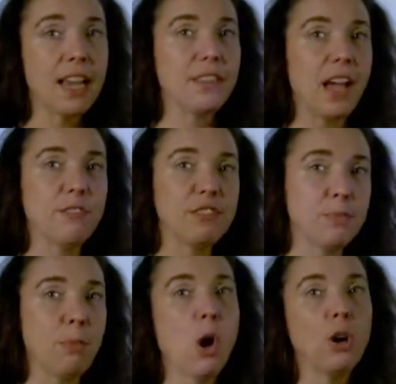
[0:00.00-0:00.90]
that have
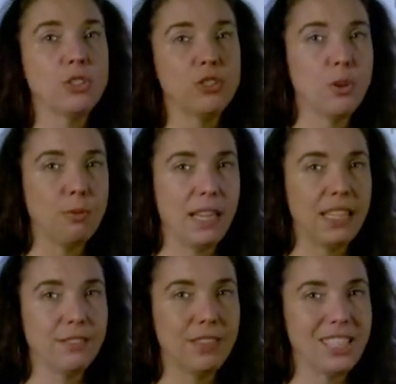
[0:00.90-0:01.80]
spawned so
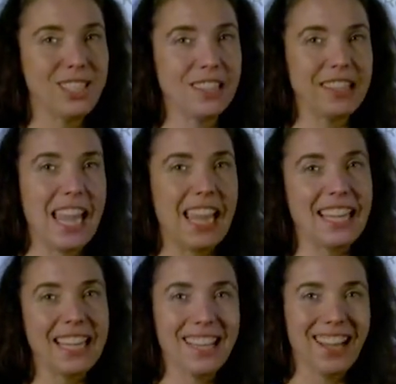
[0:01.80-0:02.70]
many of these lay